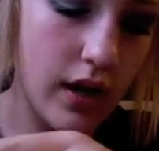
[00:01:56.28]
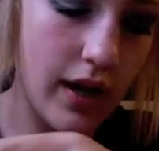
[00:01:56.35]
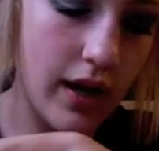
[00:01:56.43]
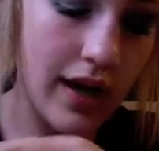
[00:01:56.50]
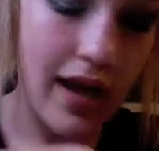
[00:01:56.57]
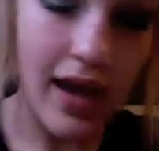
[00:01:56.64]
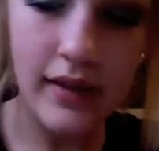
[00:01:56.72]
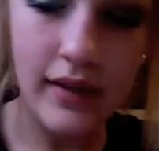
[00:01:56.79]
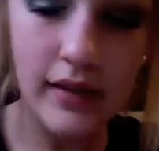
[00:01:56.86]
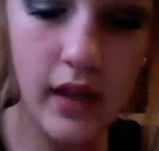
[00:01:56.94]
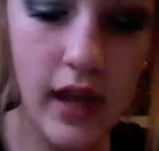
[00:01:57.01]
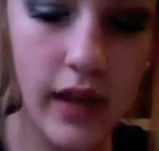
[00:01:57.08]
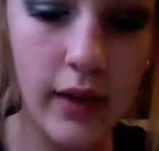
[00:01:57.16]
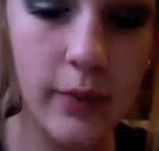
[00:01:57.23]
It has
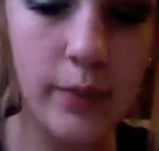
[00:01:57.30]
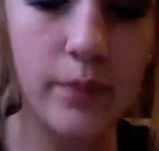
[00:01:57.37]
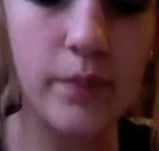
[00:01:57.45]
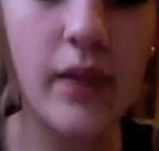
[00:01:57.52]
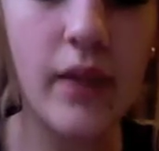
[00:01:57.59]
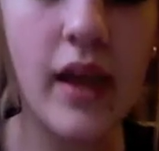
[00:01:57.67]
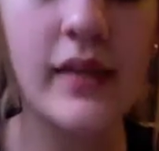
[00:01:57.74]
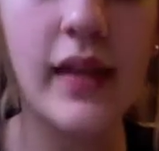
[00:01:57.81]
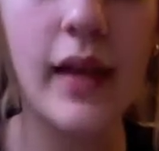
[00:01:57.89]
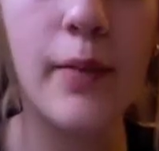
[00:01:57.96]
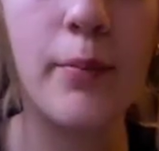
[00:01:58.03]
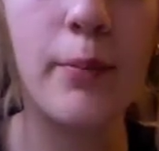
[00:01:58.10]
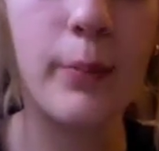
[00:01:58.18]
like it's like